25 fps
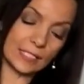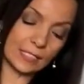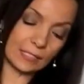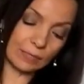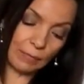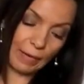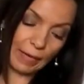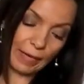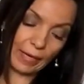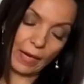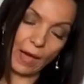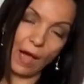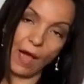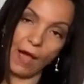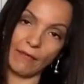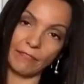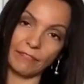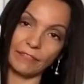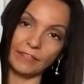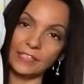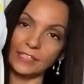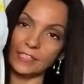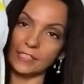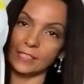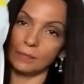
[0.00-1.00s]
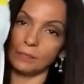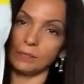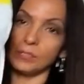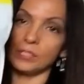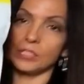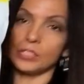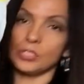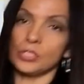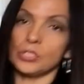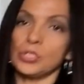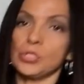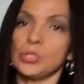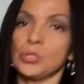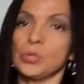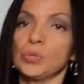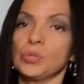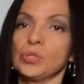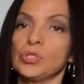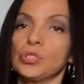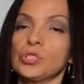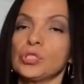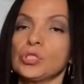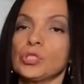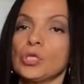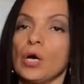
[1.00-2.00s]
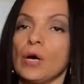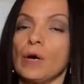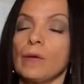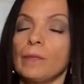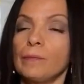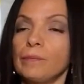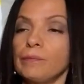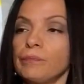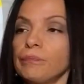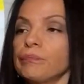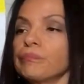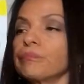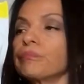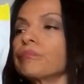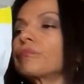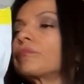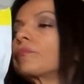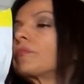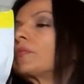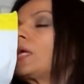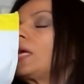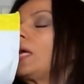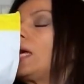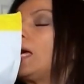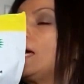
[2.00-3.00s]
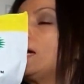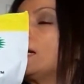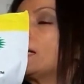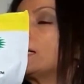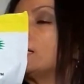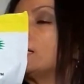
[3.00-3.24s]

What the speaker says: is my coffee substitute. So I'm